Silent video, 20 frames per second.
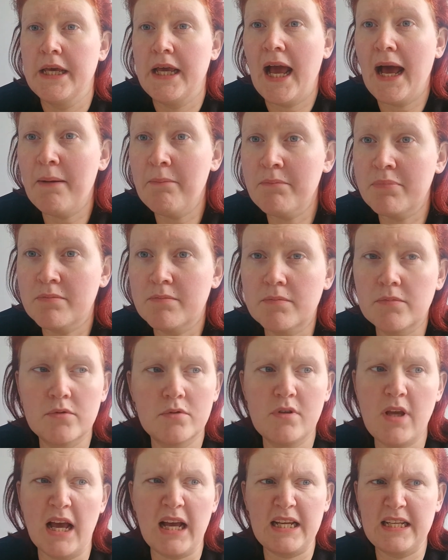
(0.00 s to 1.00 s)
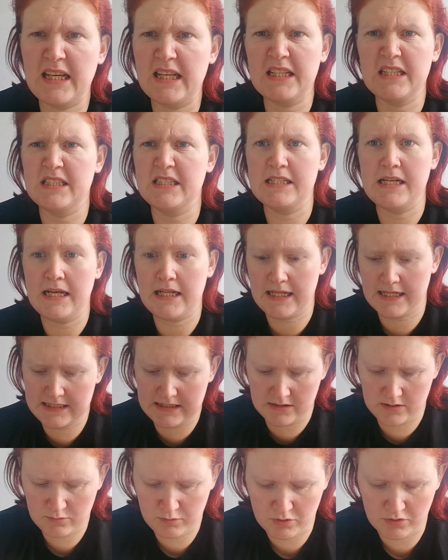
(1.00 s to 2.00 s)
I'm I'm gonna get the snail
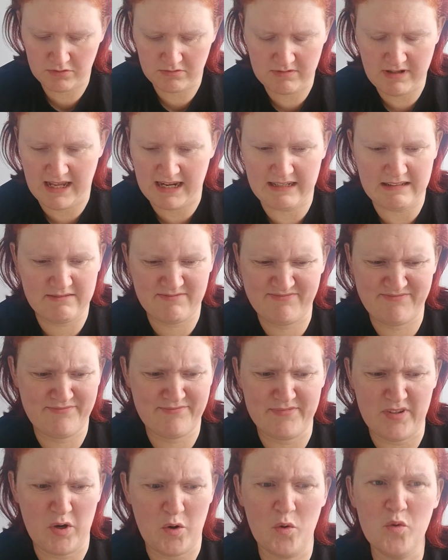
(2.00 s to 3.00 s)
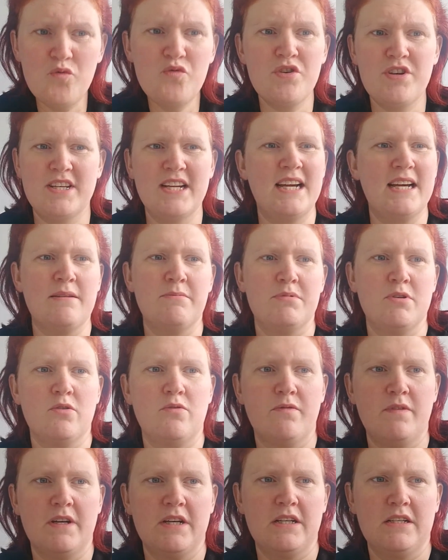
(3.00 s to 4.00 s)
essence one like a hundred times
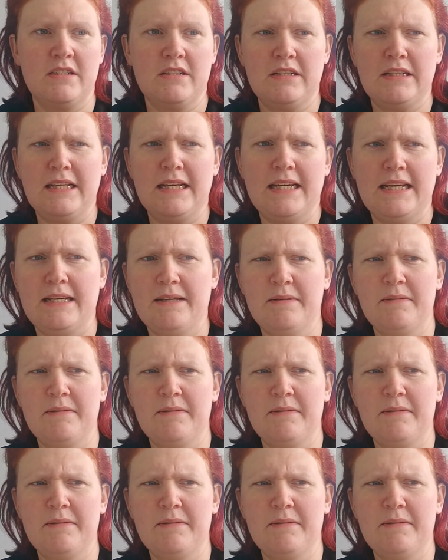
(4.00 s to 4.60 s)
over. Yeah,